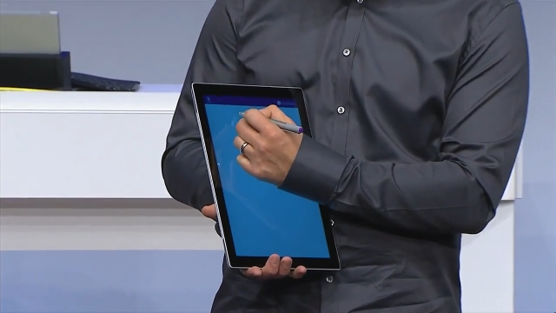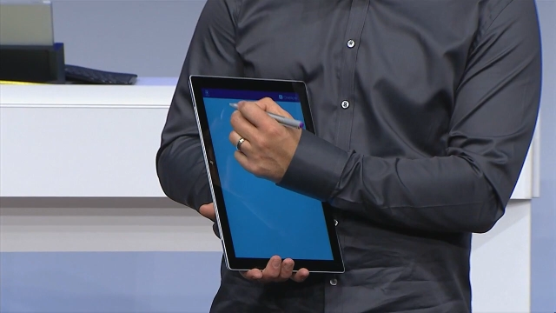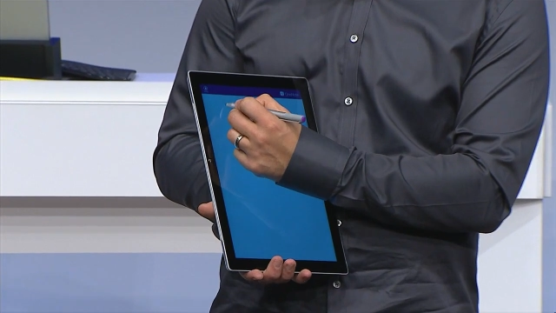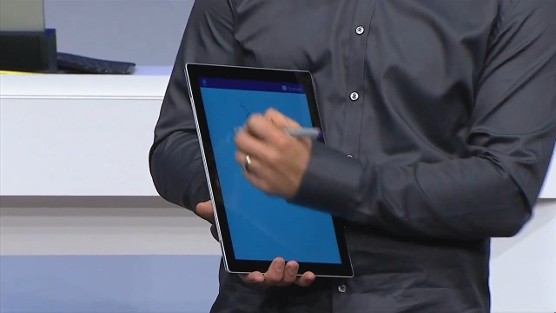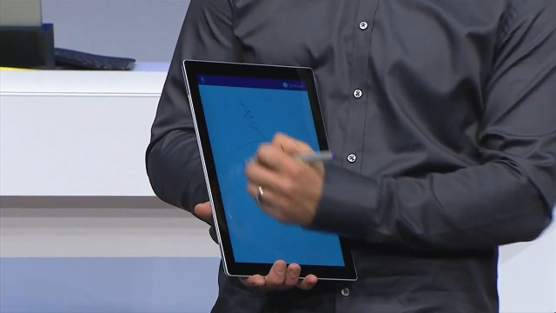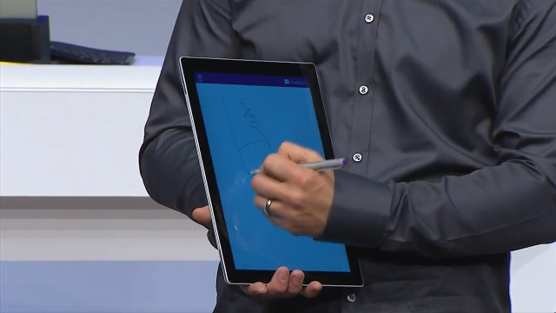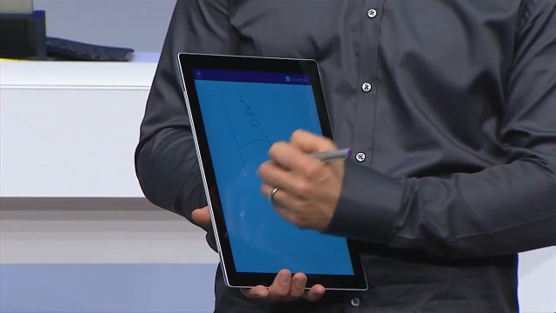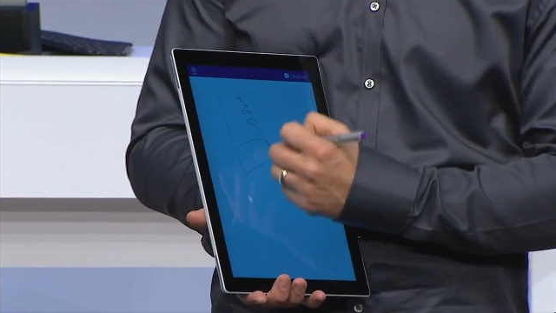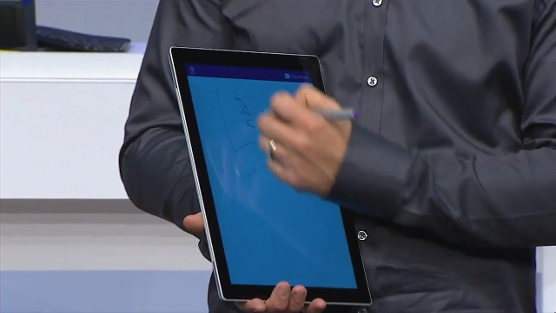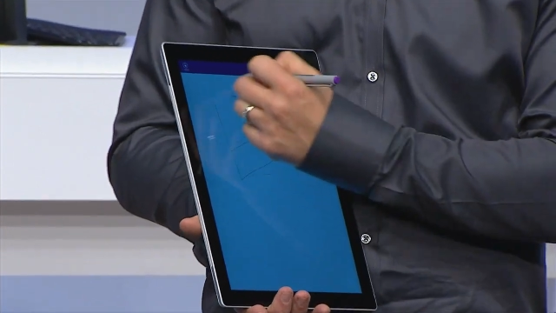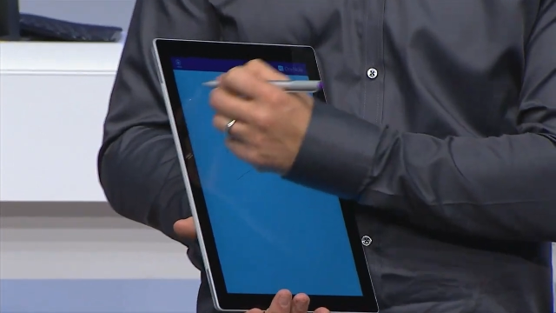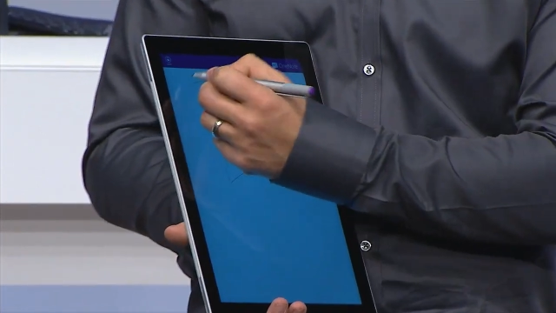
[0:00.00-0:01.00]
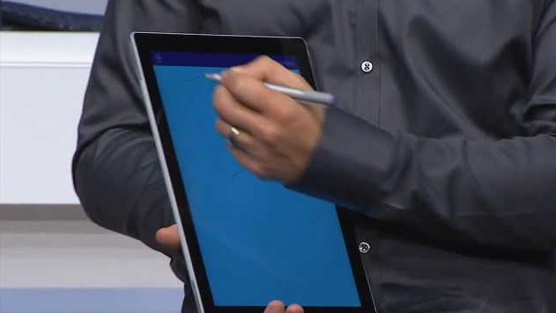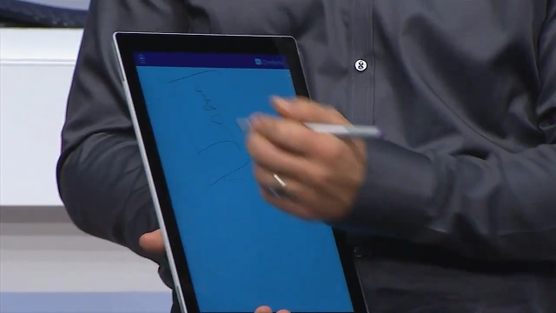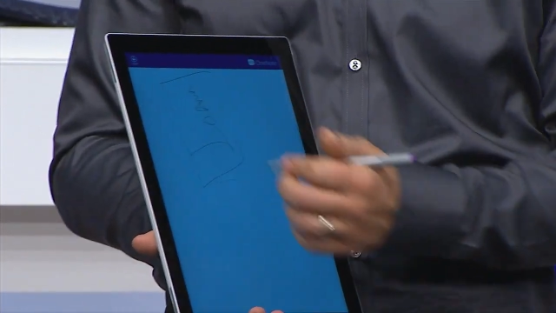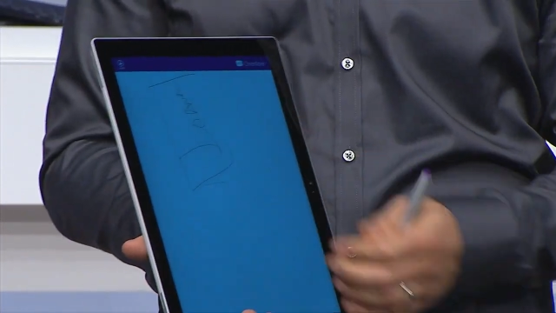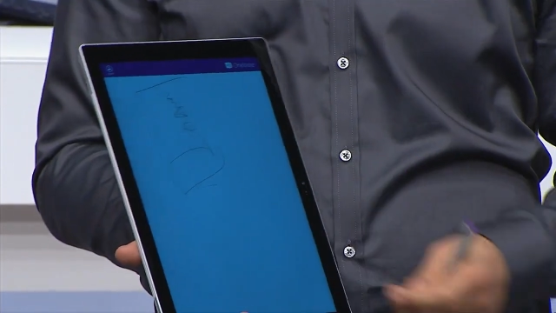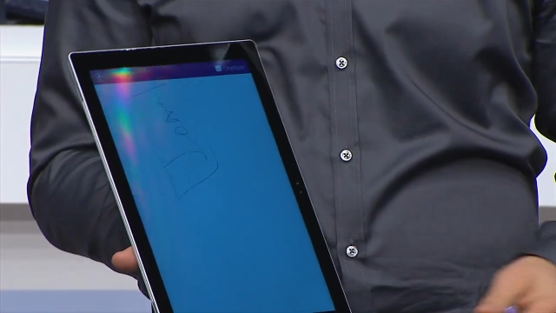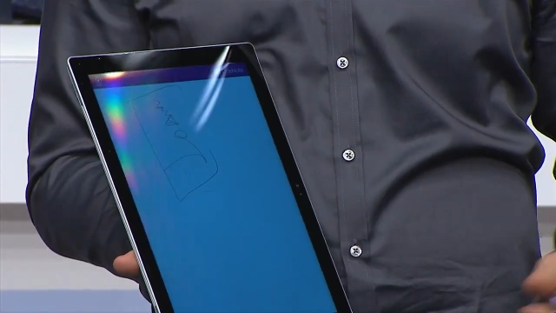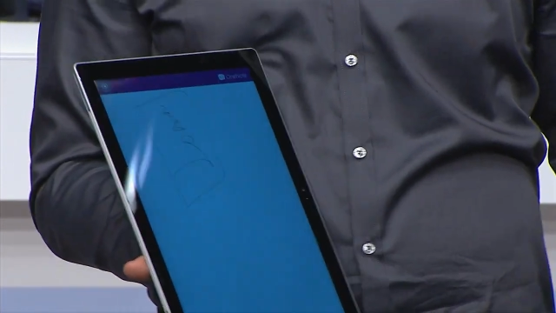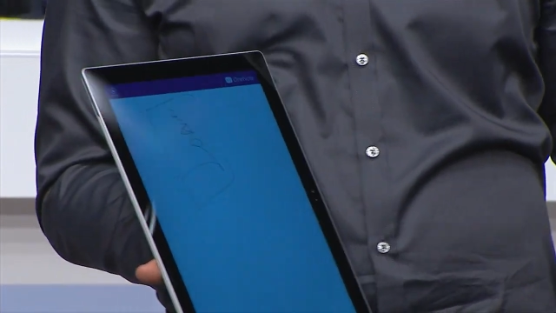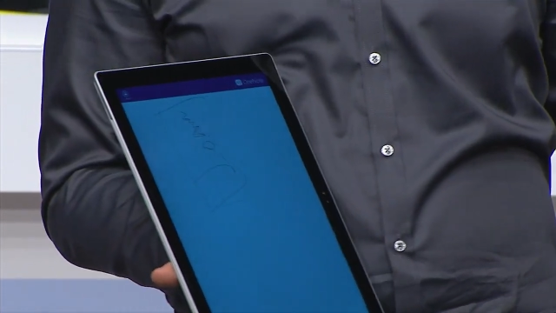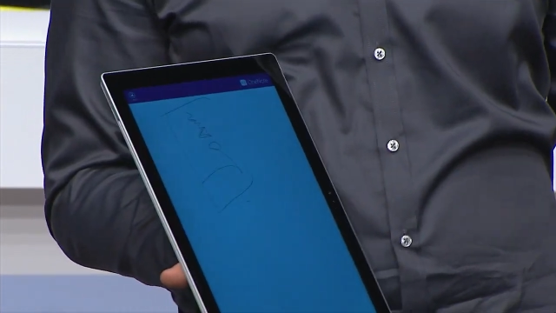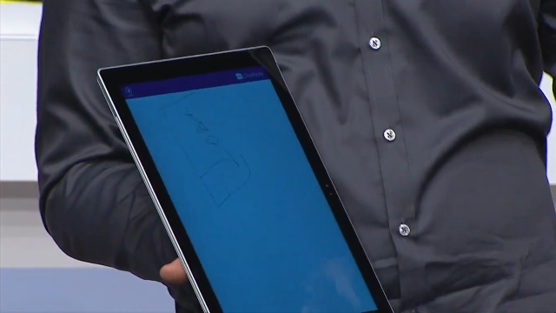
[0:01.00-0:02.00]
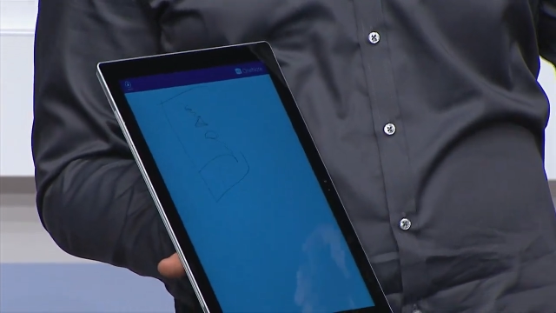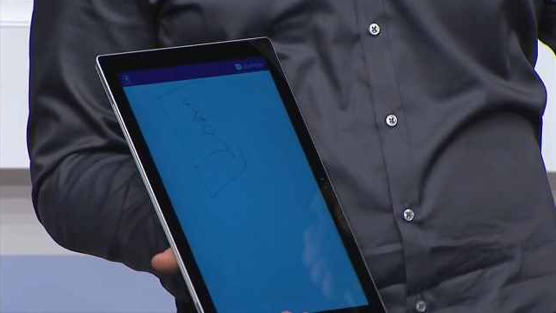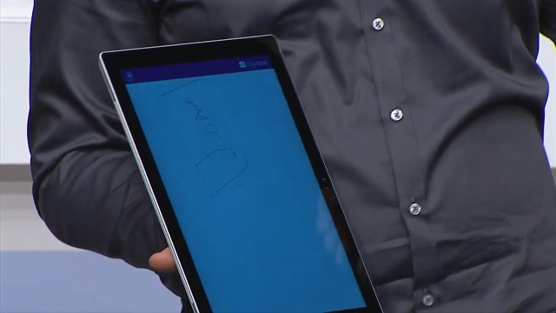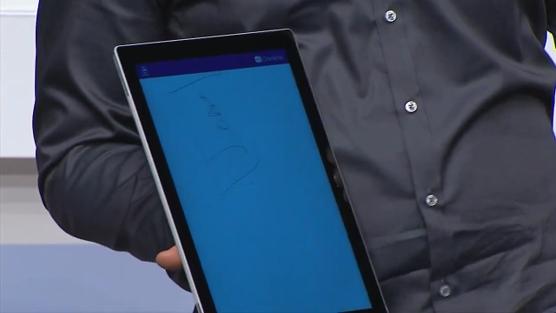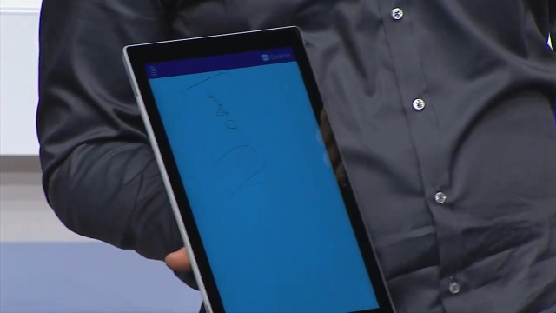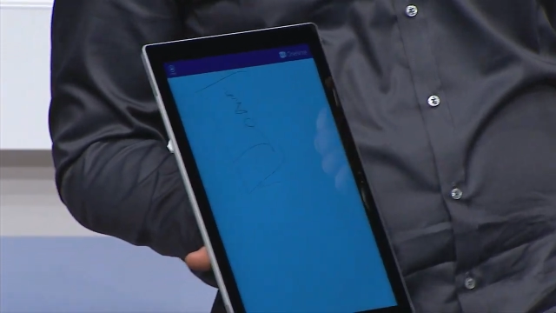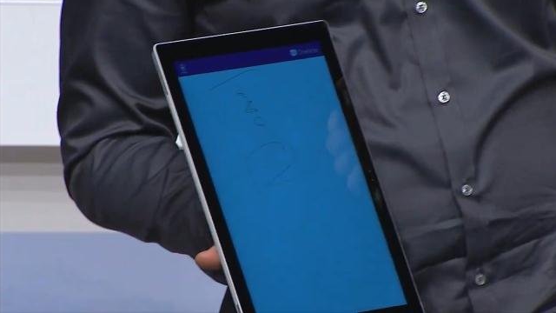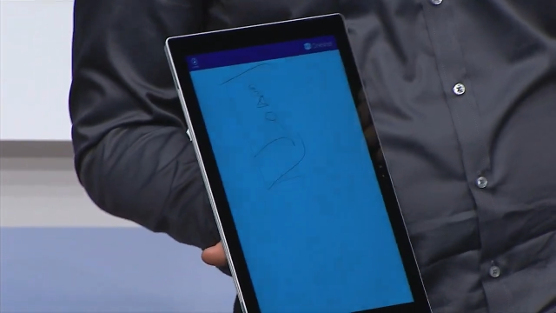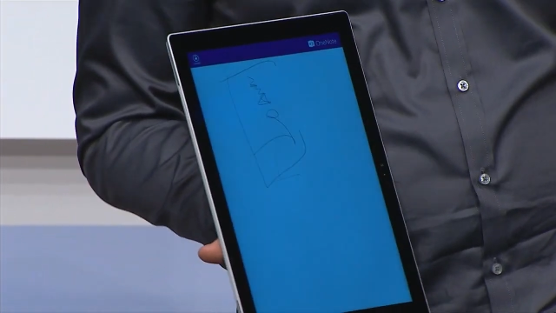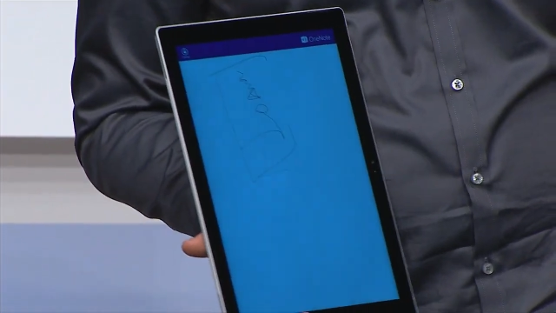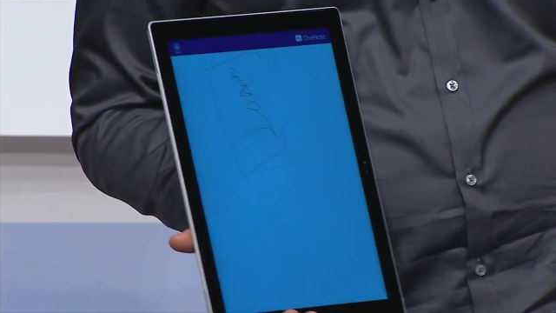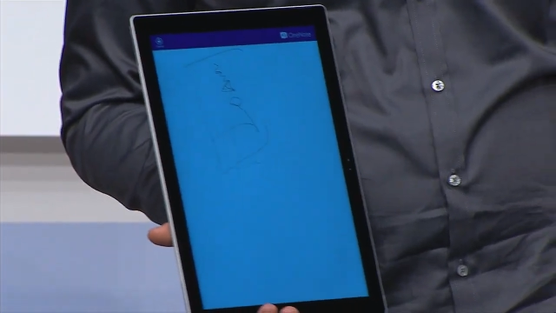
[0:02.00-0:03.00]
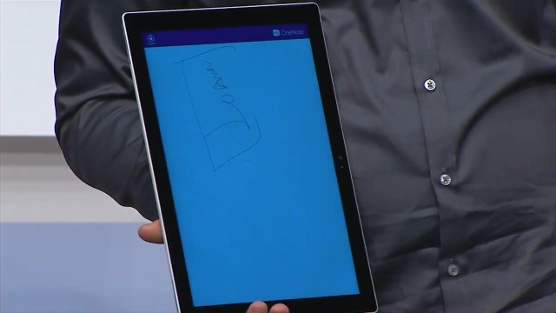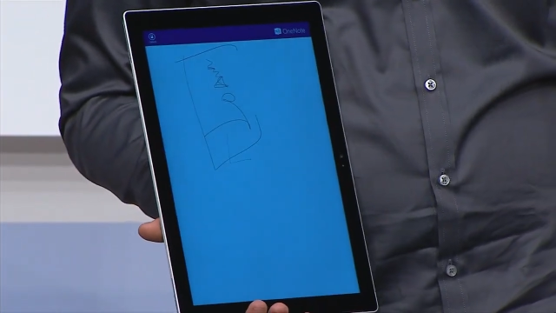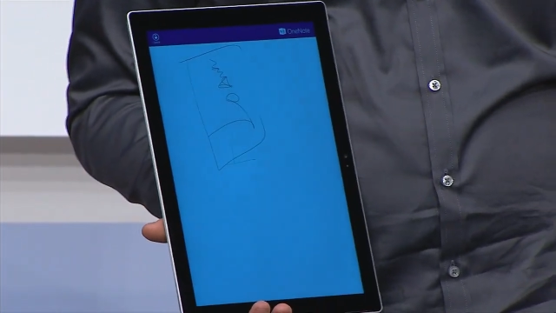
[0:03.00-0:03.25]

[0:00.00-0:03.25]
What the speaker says: [unreadable: no face in view]